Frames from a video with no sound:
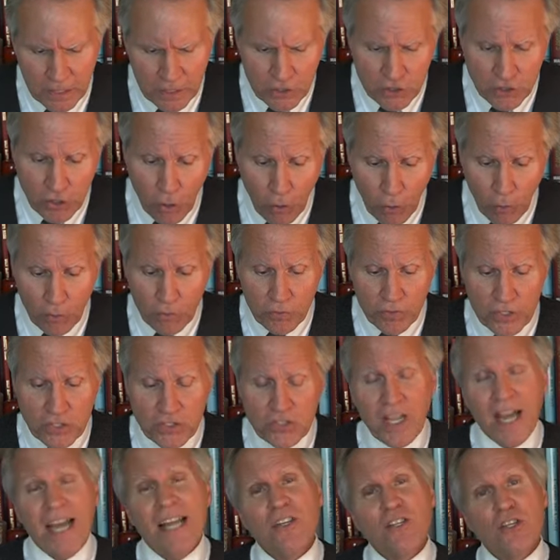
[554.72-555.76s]
So the
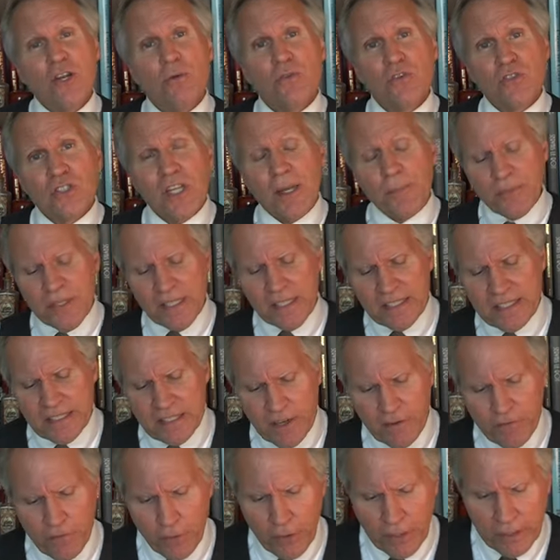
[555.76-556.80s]
sideshow is something
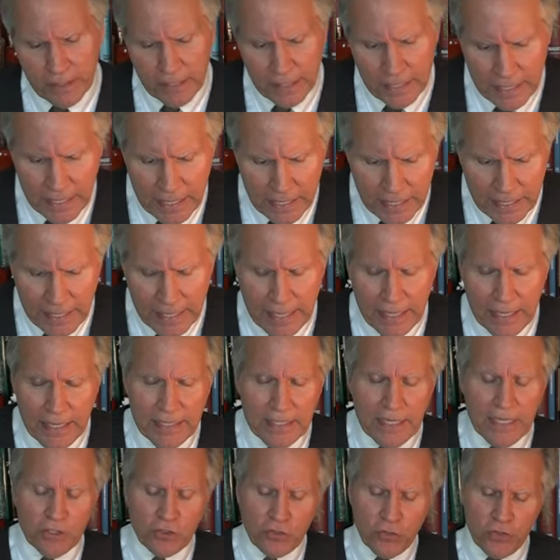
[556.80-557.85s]
different. It,
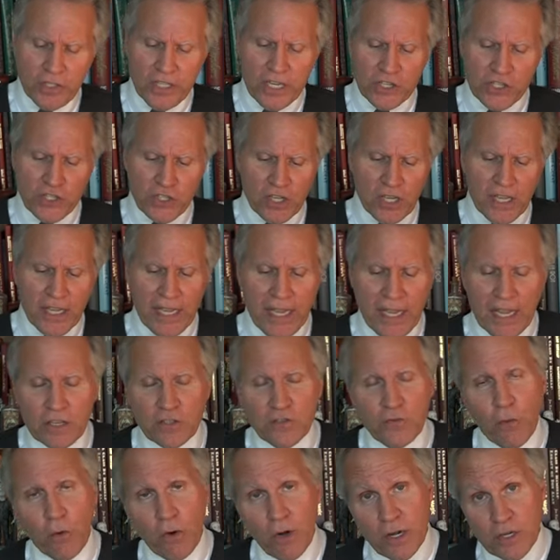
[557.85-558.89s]
it, it, traditionally,
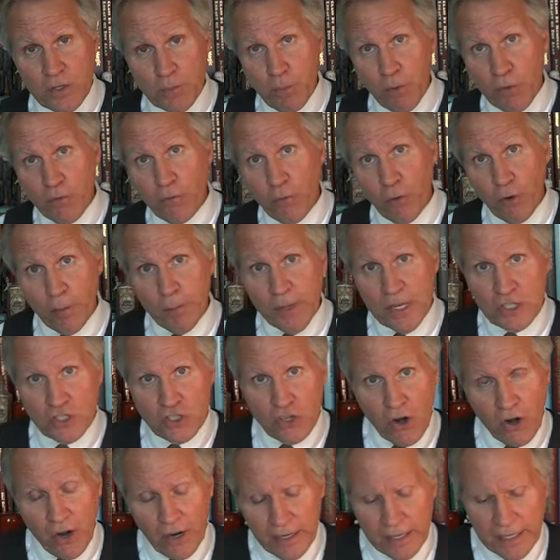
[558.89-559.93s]
as far as performance
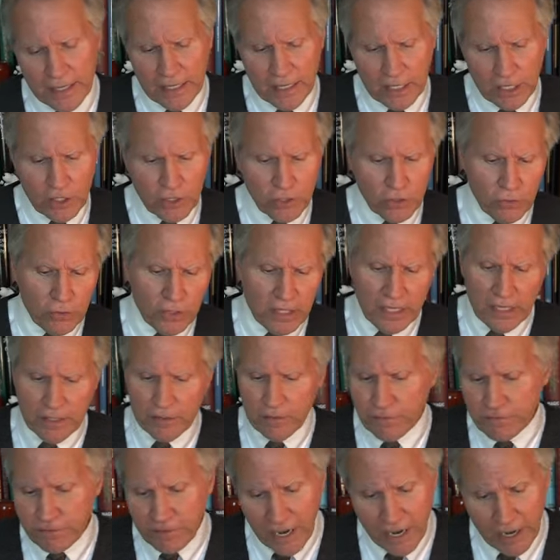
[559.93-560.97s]
art, it
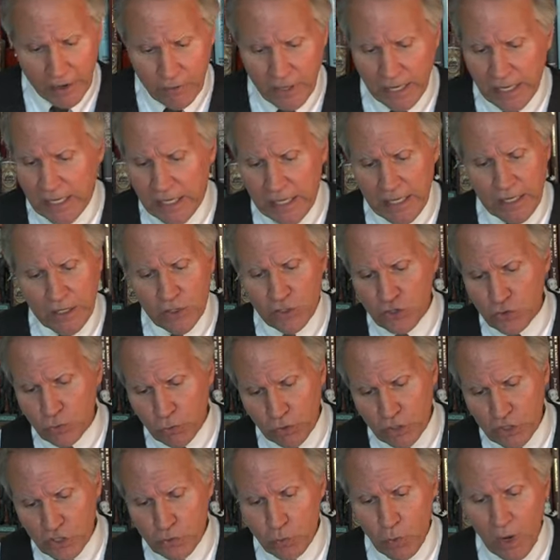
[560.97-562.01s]
included fire eating,
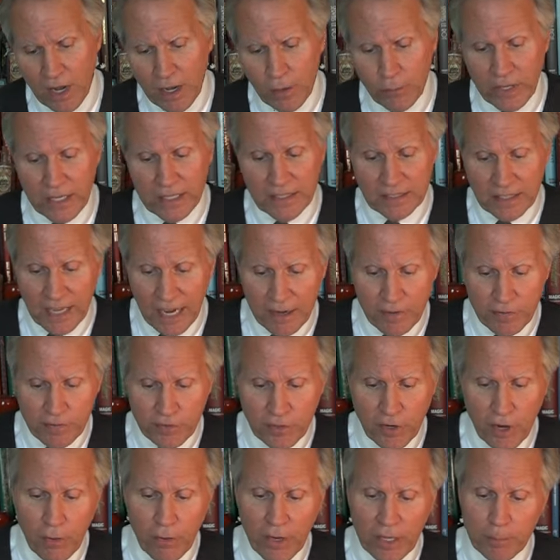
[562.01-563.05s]
sword swallowing, knife
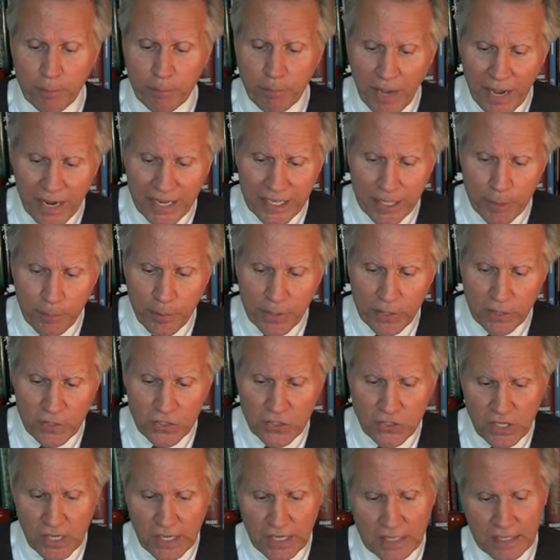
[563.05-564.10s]
throwing, body
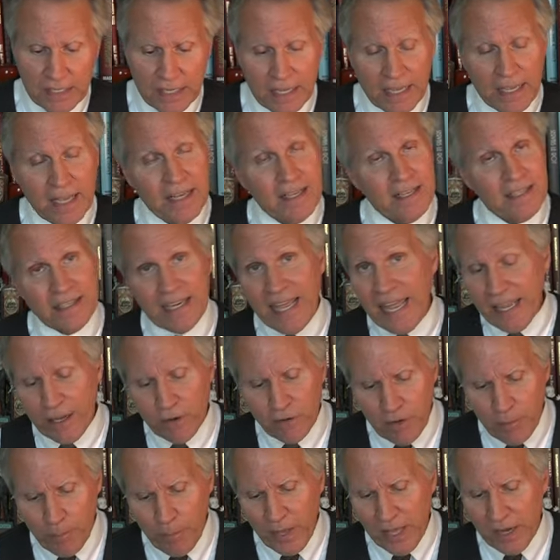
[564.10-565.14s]
piercing, laying
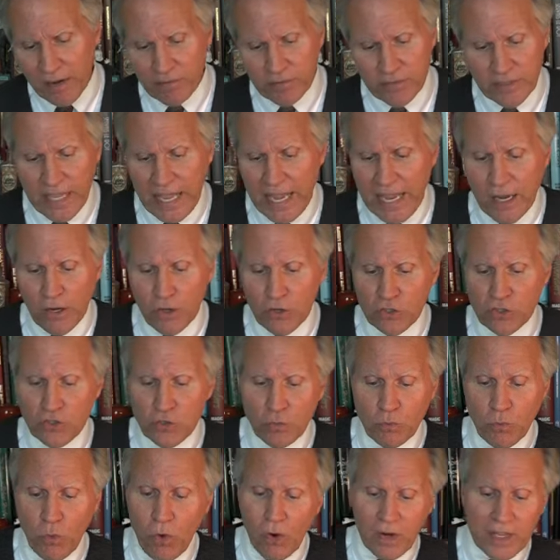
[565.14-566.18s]
on a bed of
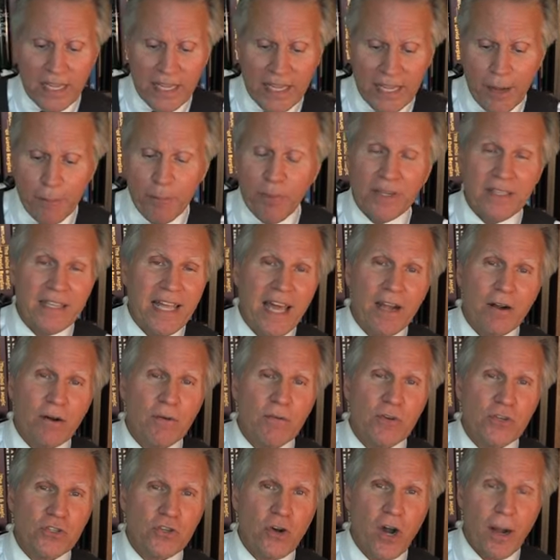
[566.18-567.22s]
nails, walking up a ladder
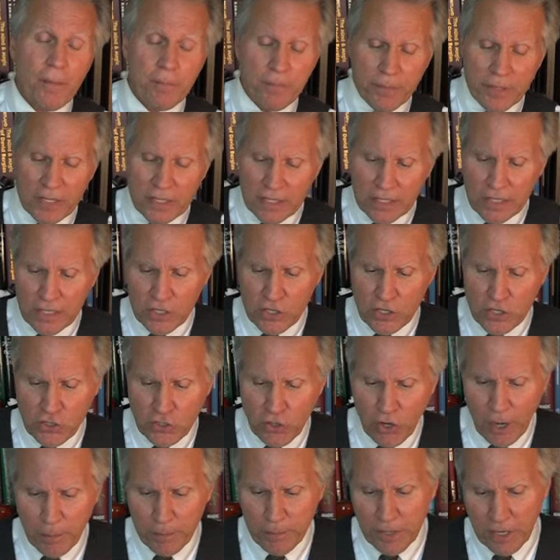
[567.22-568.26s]
of sharp
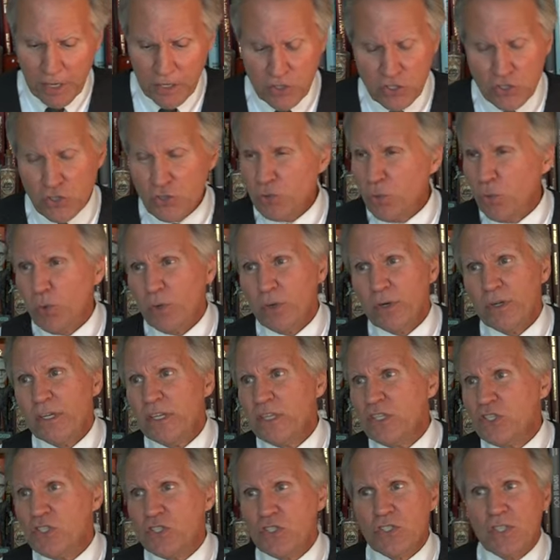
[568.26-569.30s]
sharp uh,
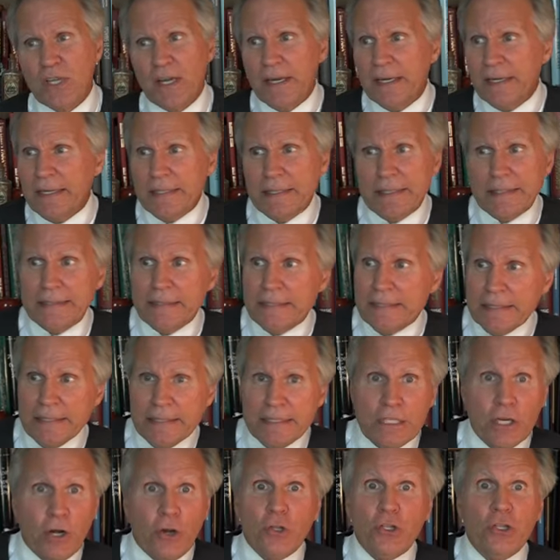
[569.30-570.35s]
swords, uh,
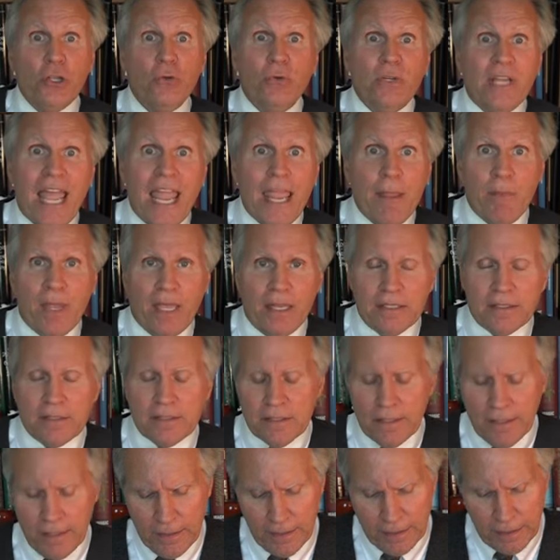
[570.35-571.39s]
you know, you name
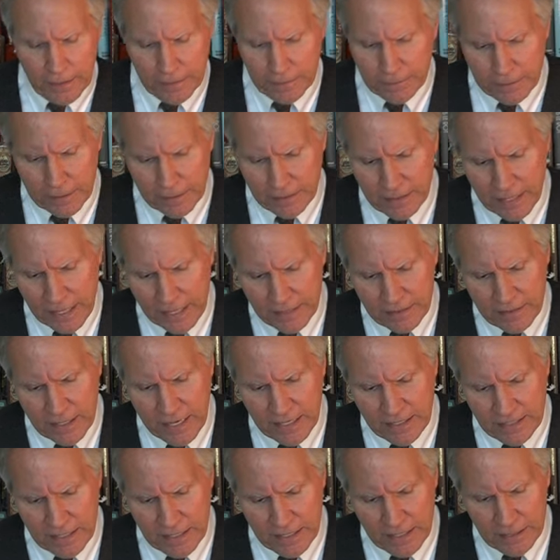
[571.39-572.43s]
it. Uh, they,
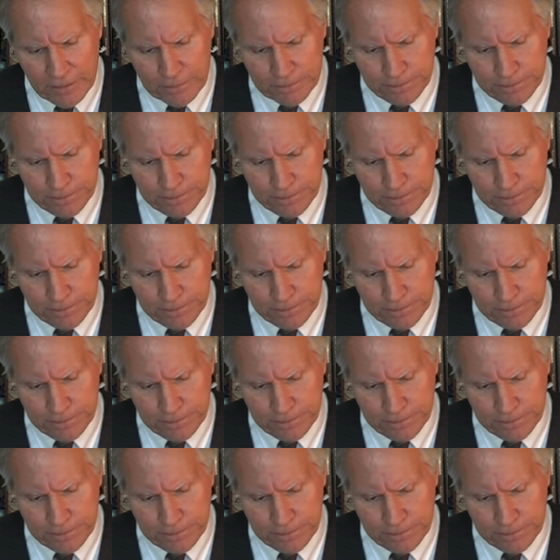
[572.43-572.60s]
they did it.